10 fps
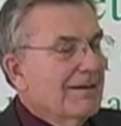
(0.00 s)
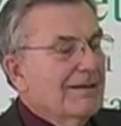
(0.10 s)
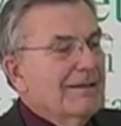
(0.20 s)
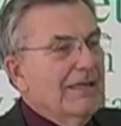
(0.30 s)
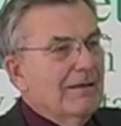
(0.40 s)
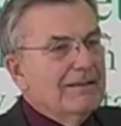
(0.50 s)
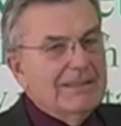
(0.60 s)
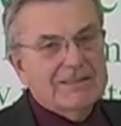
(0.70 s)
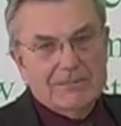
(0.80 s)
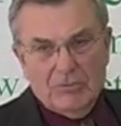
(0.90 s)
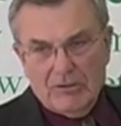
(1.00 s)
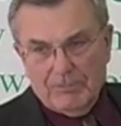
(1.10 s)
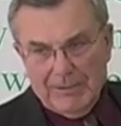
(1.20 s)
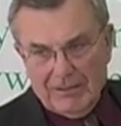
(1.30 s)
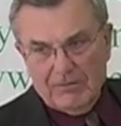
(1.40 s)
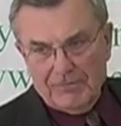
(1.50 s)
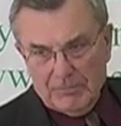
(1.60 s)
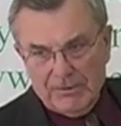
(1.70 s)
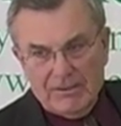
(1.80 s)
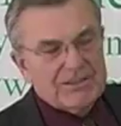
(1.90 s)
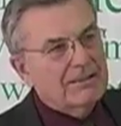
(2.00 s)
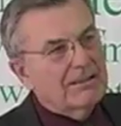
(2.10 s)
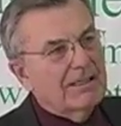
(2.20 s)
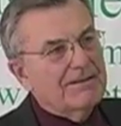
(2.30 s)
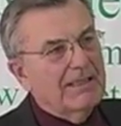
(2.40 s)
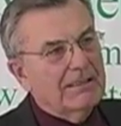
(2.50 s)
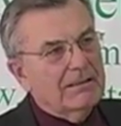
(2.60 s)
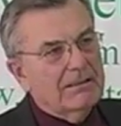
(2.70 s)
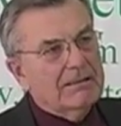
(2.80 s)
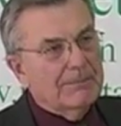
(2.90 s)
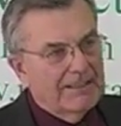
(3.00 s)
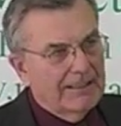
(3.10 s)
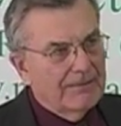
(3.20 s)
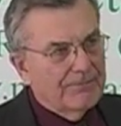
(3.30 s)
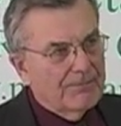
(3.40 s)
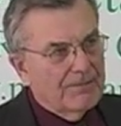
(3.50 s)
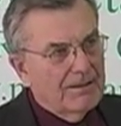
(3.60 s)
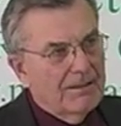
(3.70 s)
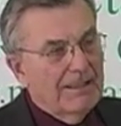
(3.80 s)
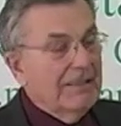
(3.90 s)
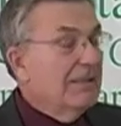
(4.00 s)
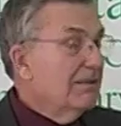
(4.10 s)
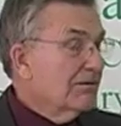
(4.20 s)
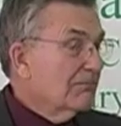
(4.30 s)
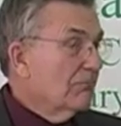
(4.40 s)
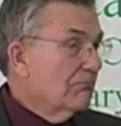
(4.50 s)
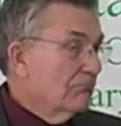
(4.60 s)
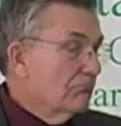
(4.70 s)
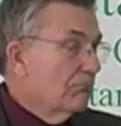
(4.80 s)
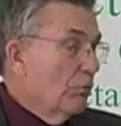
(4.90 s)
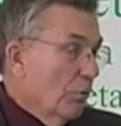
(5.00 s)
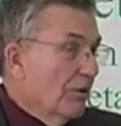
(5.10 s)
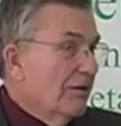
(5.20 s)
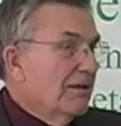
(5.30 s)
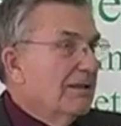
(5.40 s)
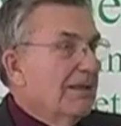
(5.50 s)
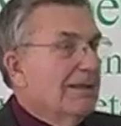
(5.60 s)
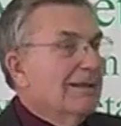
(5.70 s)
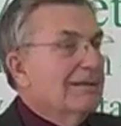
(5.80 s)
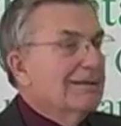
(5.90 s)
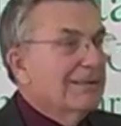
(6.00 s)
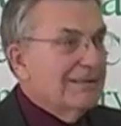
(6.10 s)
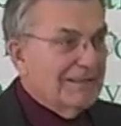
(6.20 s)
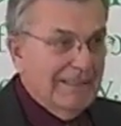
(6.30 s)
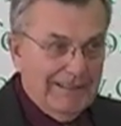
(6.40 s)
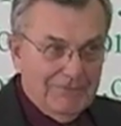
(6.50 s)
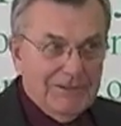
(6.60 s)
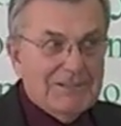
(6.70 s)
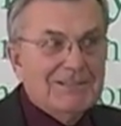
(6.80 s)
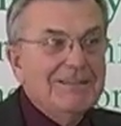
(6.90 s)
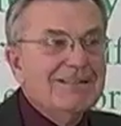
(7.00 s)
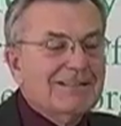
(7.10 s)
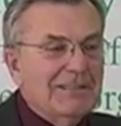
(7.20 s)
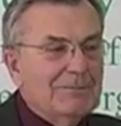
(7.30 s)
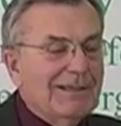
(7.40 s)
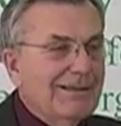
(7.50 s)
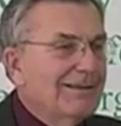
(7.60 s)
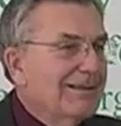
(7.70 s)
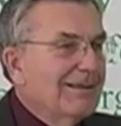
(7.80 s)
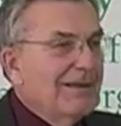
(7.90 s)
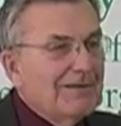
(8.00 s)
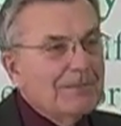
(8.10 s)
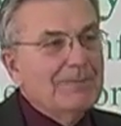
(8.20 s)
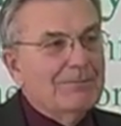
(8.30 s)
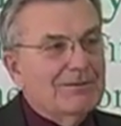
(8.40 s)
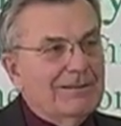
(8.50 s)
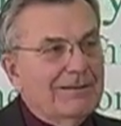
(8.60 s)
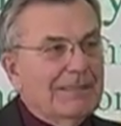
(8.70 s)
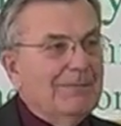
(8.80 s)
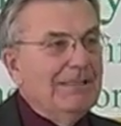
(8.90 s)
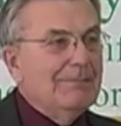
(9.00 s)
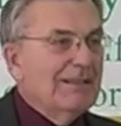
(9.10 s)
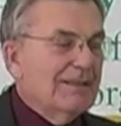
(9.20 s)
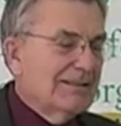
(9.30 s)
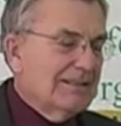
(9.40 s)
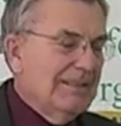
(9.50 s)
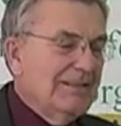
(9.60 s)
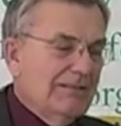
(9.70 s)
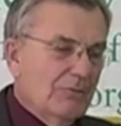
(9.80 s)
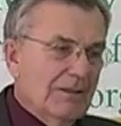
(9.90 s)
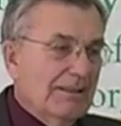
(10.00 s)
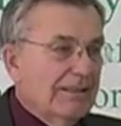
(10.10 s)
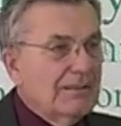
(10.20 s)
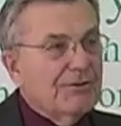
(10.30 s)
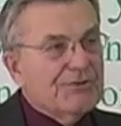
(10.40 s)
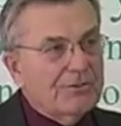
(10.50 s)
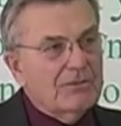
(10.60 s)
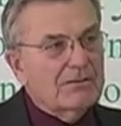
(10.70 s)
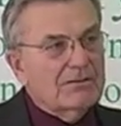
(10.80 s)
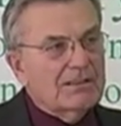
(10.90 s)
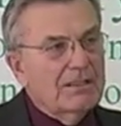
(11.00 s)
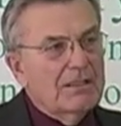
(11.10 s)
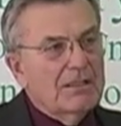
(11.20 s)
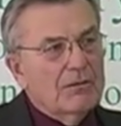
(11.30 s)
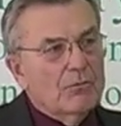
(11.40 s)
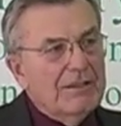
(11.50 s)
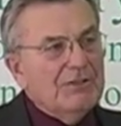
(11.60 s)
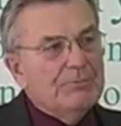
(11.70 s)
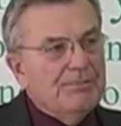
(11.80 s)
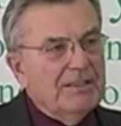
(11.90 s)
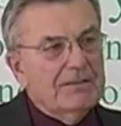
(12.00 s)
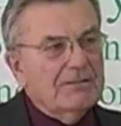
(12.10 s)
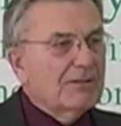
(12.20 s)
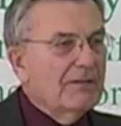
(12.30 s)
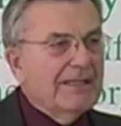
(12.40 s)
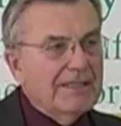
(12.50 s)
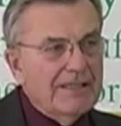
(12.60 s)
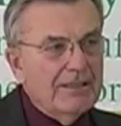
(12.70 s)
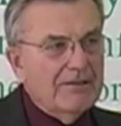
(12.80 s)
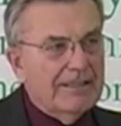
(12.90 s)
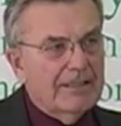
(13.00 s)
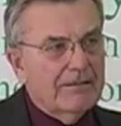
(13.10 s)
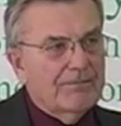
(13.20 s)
Now, he's the more powerful person on that committee. And his word is taken very seriously by other members of the committee because he's the one that controls which bill is going to get a hearing.